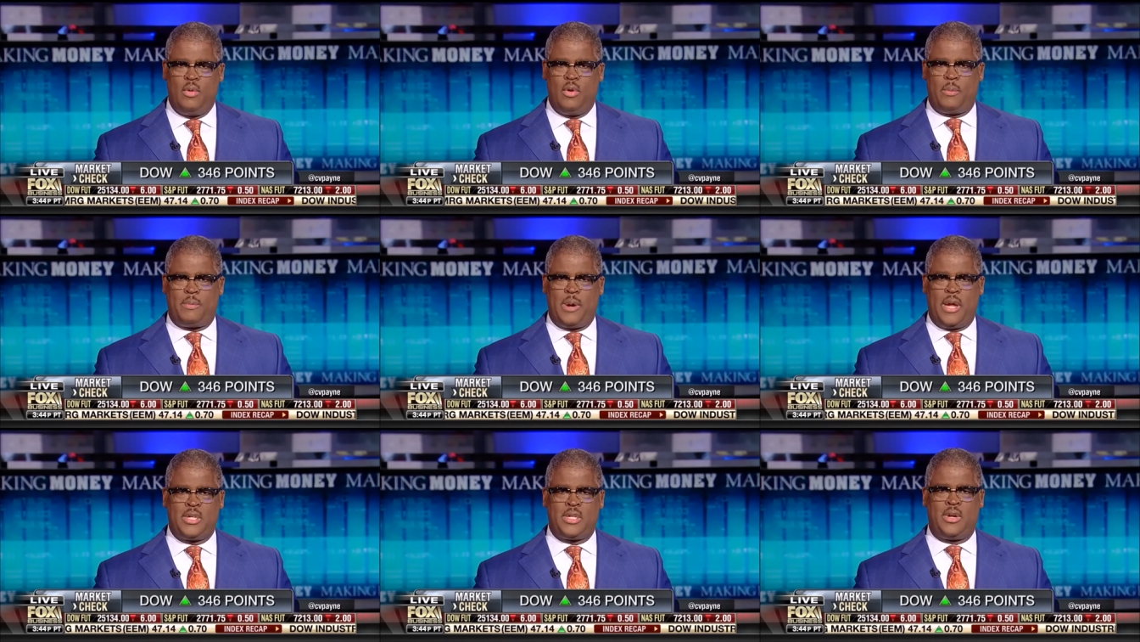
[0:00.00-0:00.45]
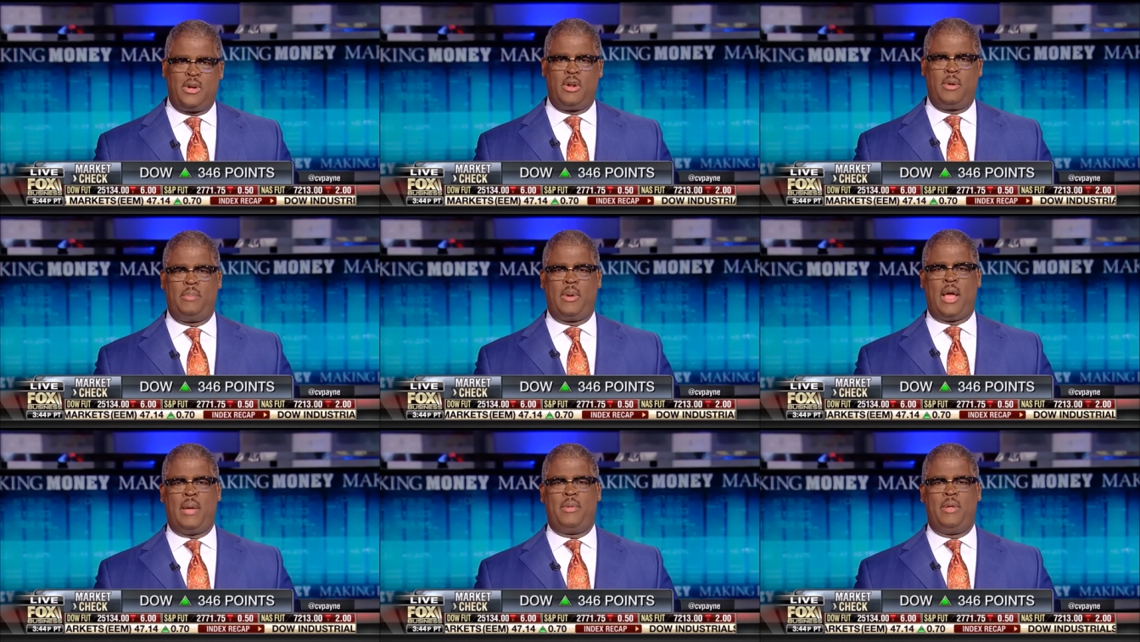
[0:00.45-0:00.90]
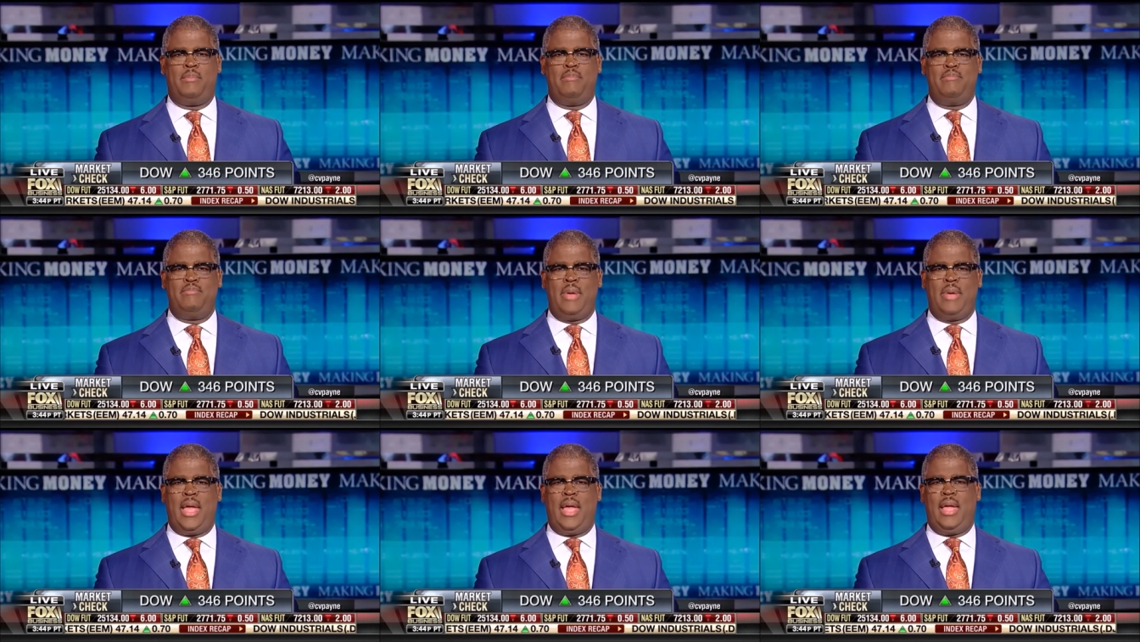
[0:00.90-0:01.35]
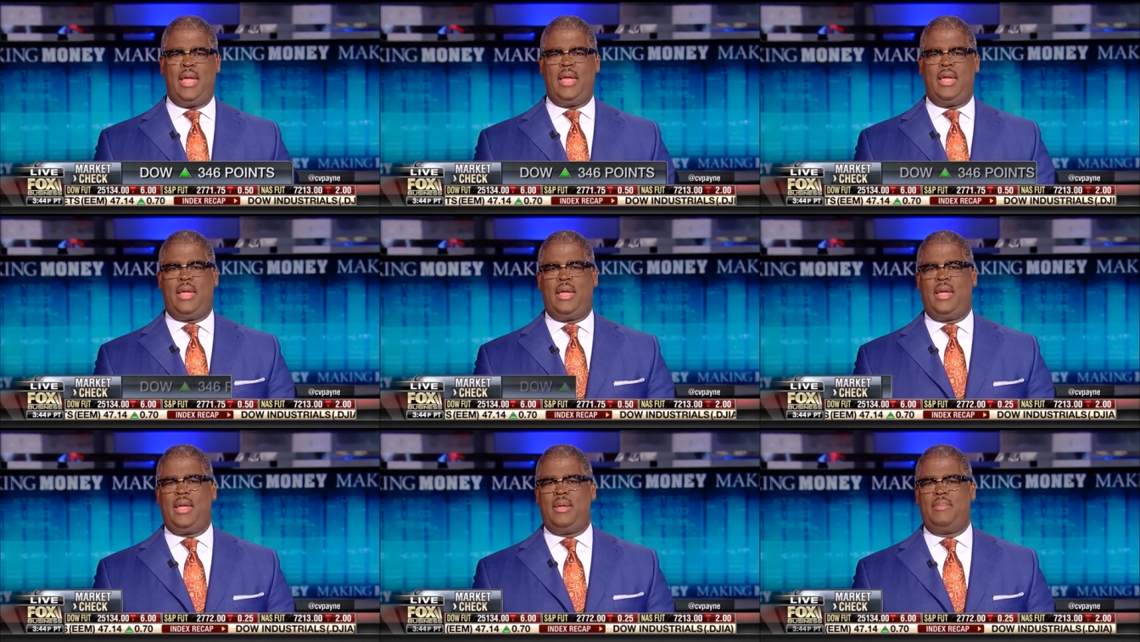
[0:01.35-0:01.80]
Well, President Obama
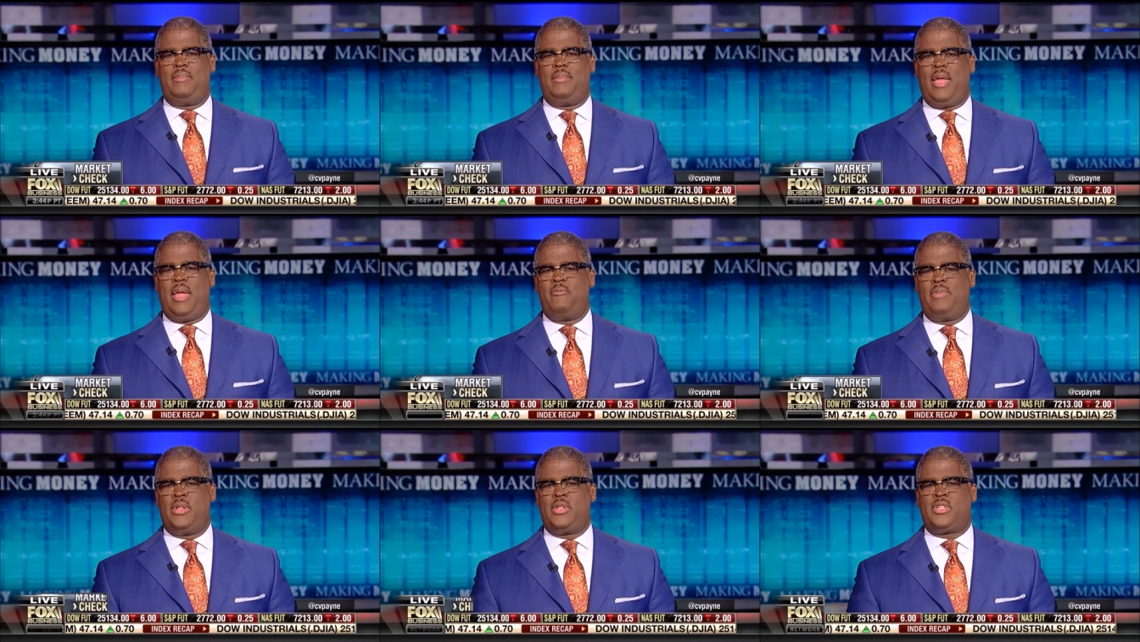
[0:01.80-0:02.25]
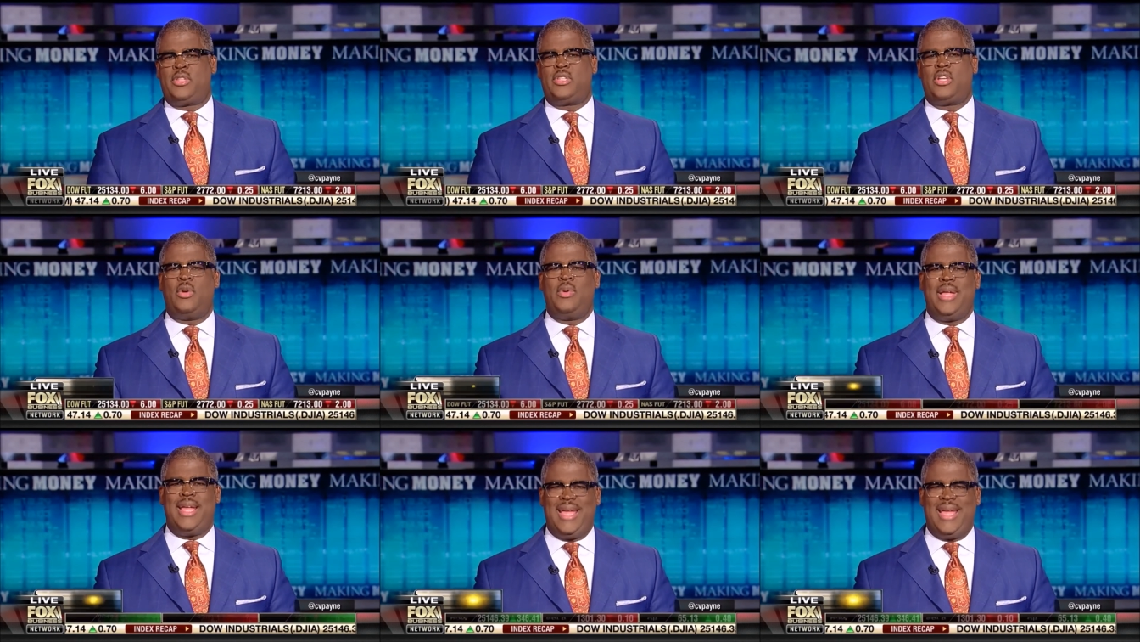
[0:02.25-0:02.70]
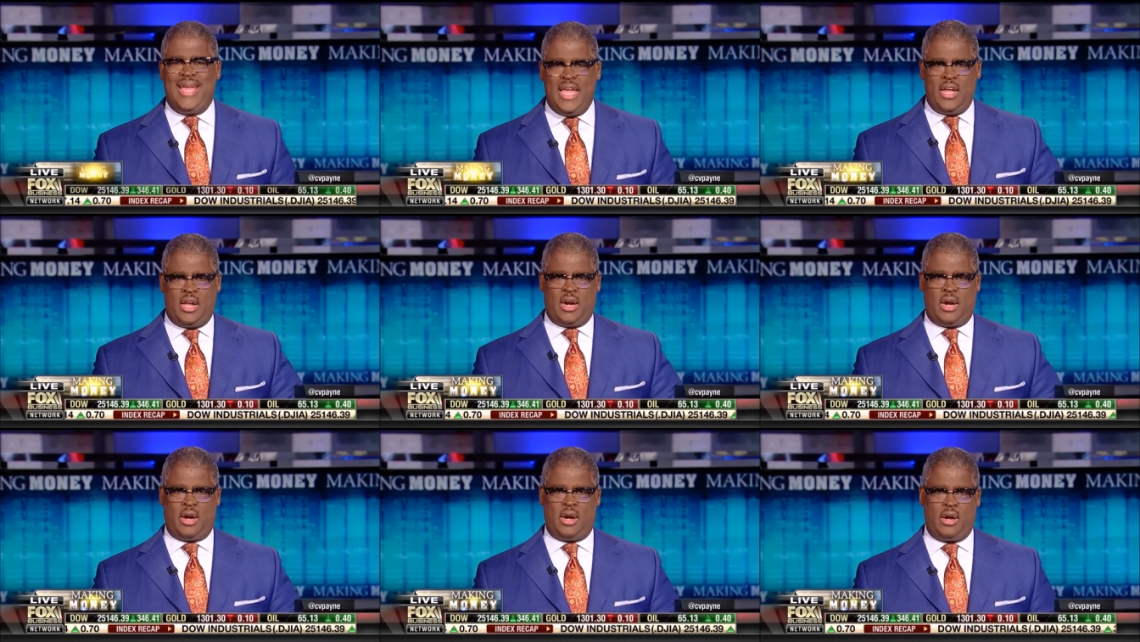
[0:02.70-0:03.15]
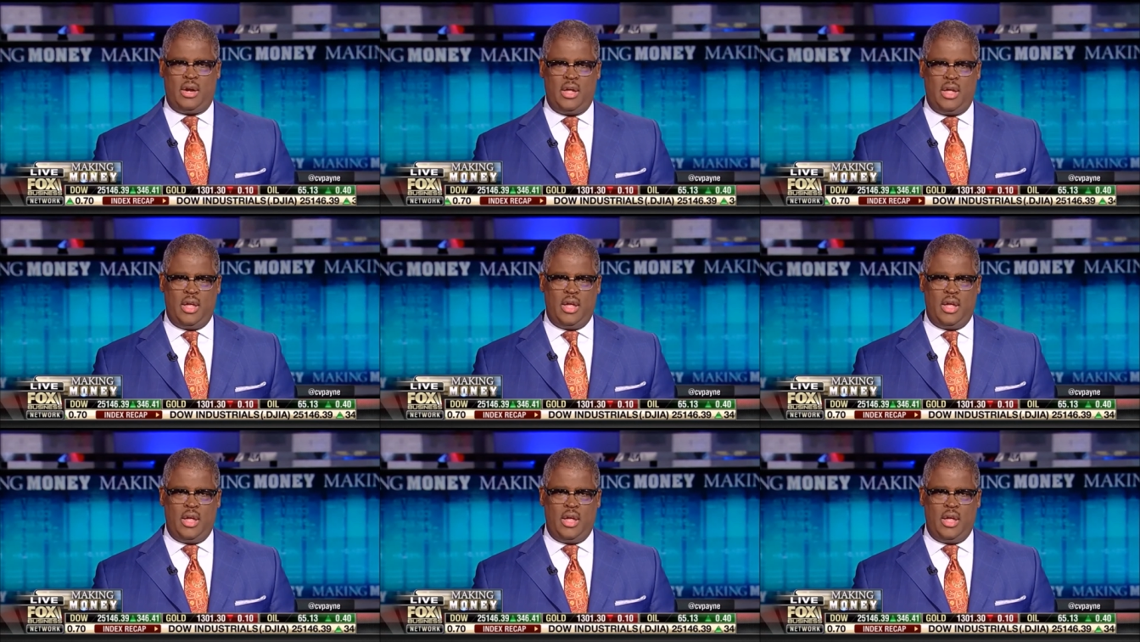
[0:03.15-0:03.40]
may, may have been so eager